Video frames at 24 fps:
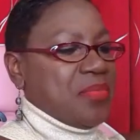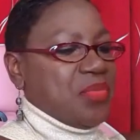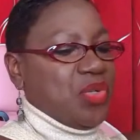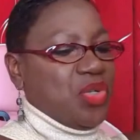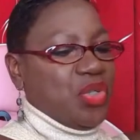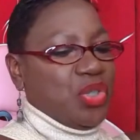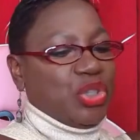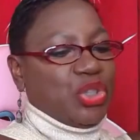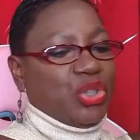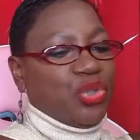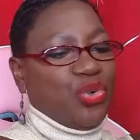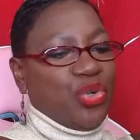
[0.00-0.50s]
going to
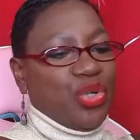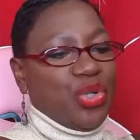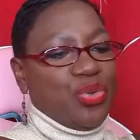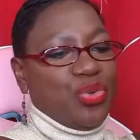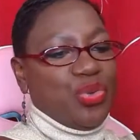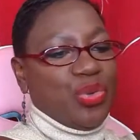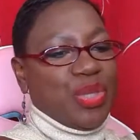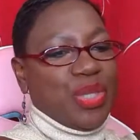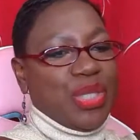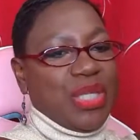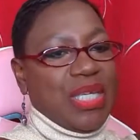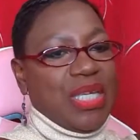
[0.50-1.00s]
show
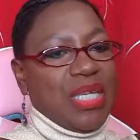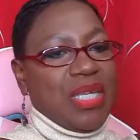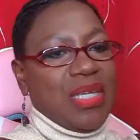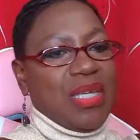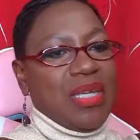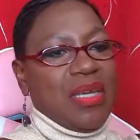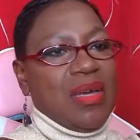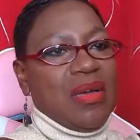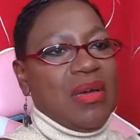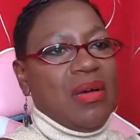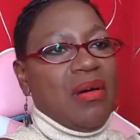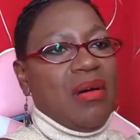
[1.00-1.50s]
you the
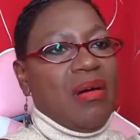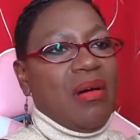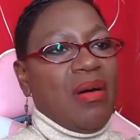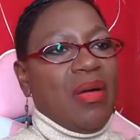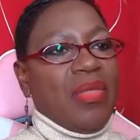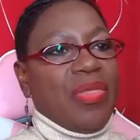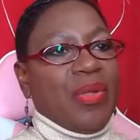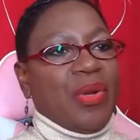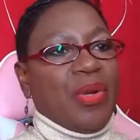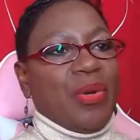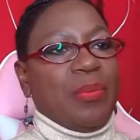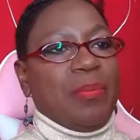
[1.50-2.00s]

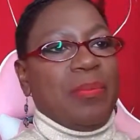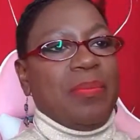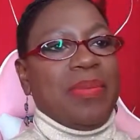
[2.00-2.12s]
other